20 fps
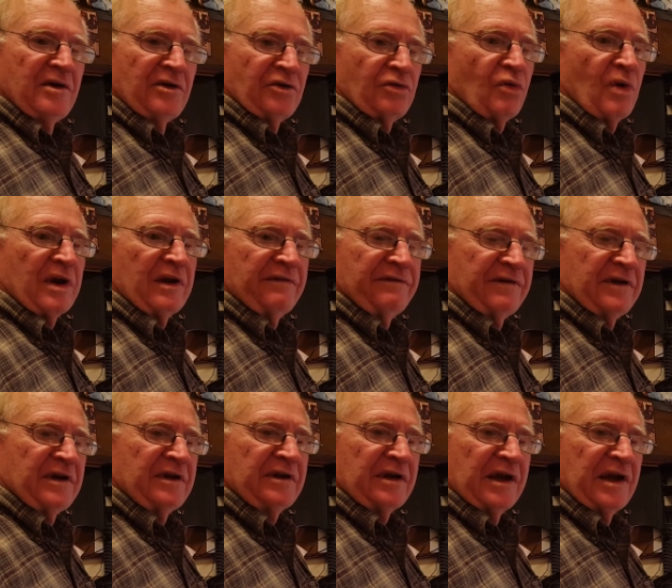20
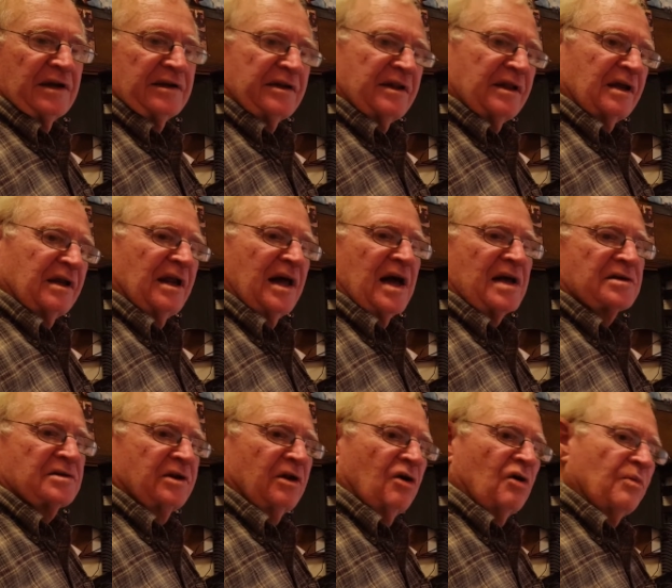feet to get to the glide
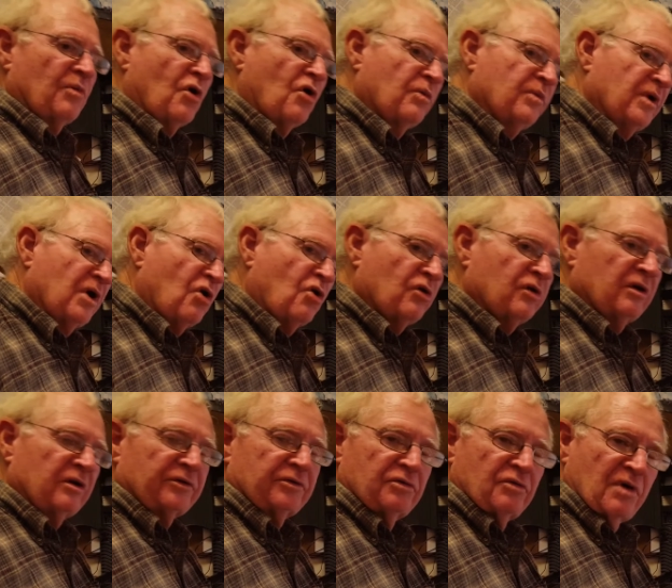slope. Oh, no,
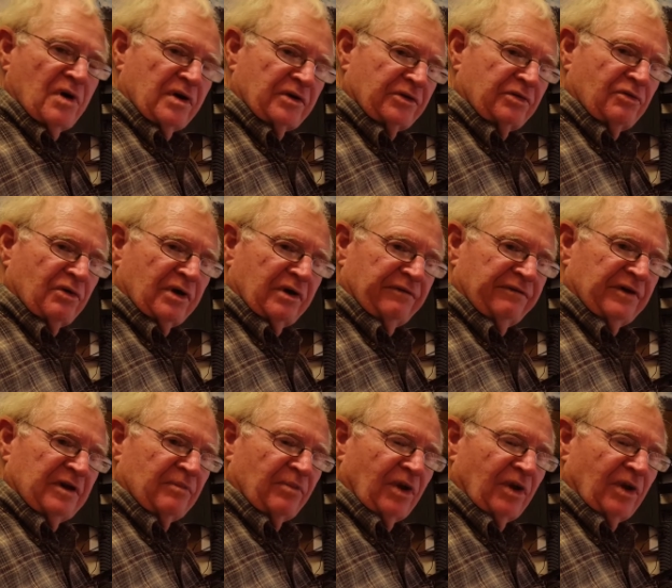you're 200 feet